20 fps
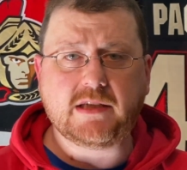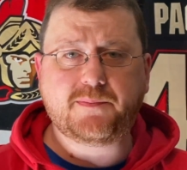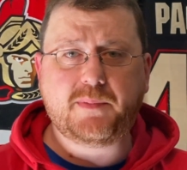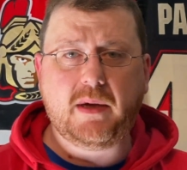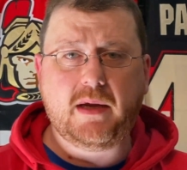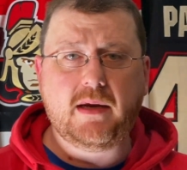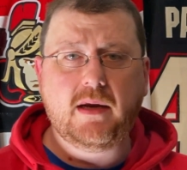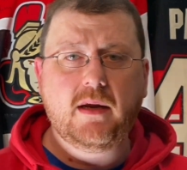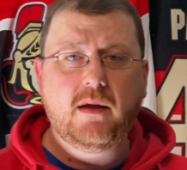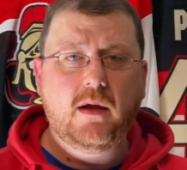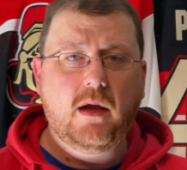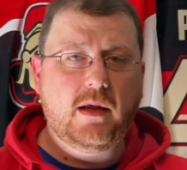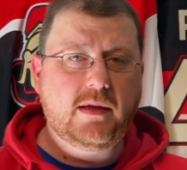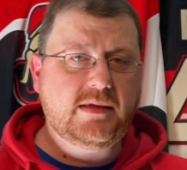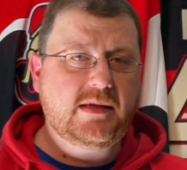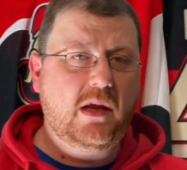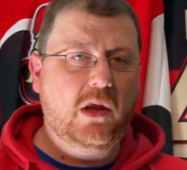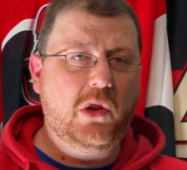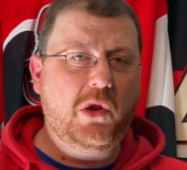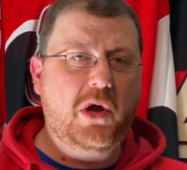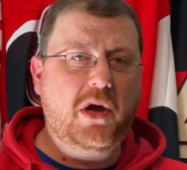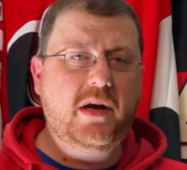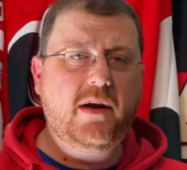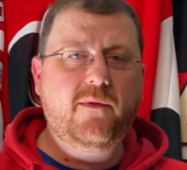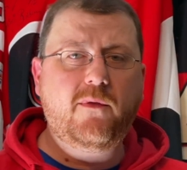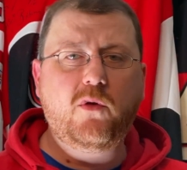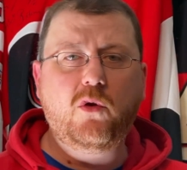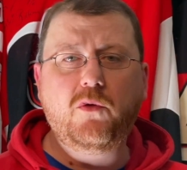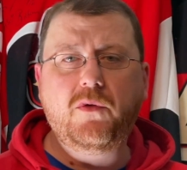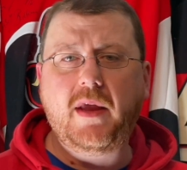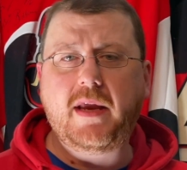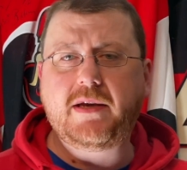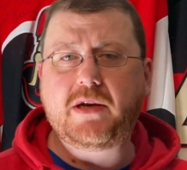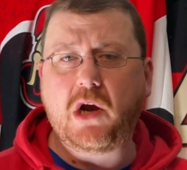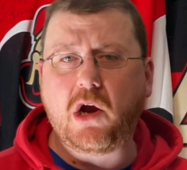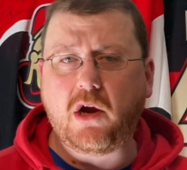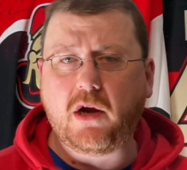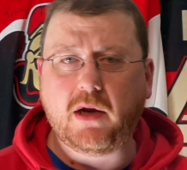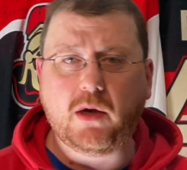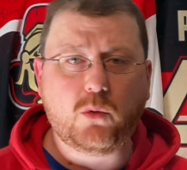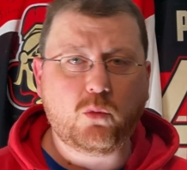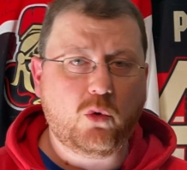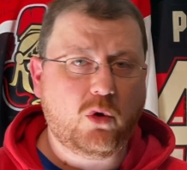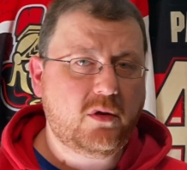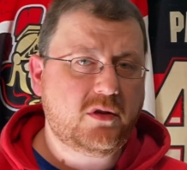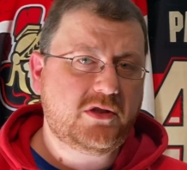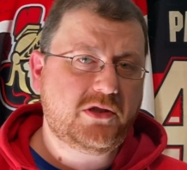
But like I said, a lot of who they target will